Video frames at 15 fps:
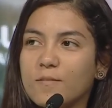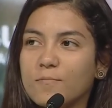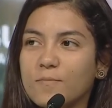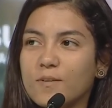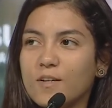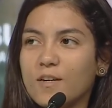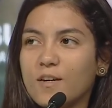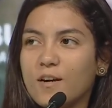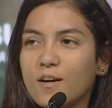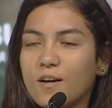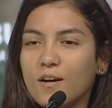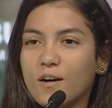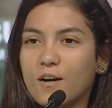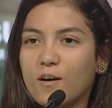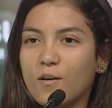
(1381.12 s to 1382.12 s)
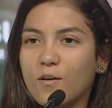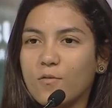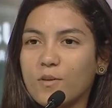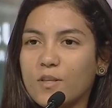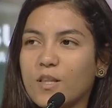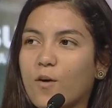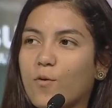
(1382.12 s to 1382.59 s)
them
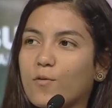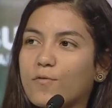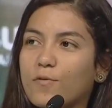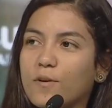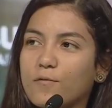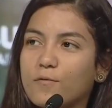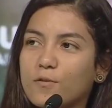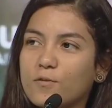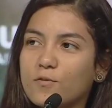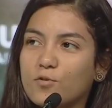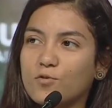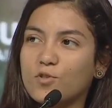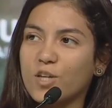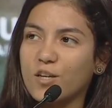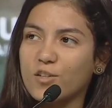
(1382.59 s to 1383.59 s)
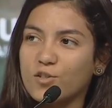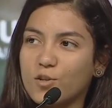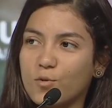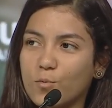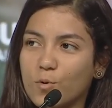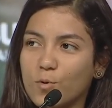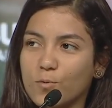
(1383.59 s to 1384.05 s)
in our favor to change
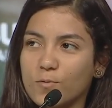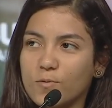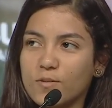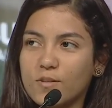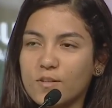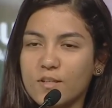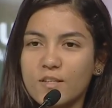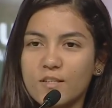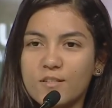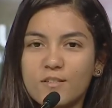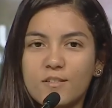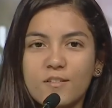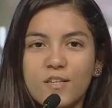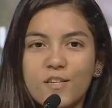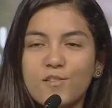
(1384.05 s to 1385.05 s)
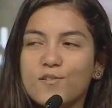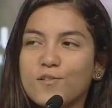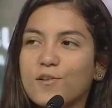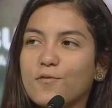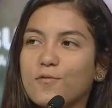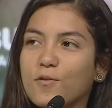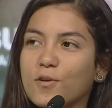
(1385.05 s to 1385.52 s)
the world. It's
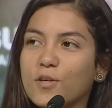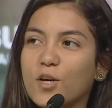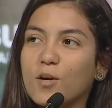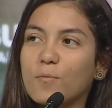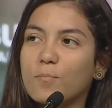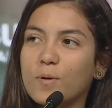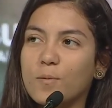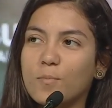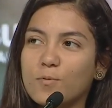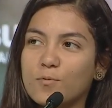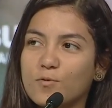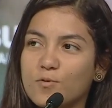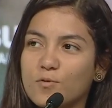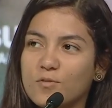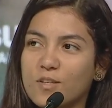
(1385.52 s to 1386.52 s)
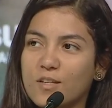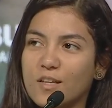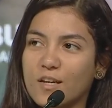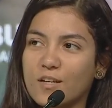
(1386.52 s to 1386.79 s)
easier for young people to use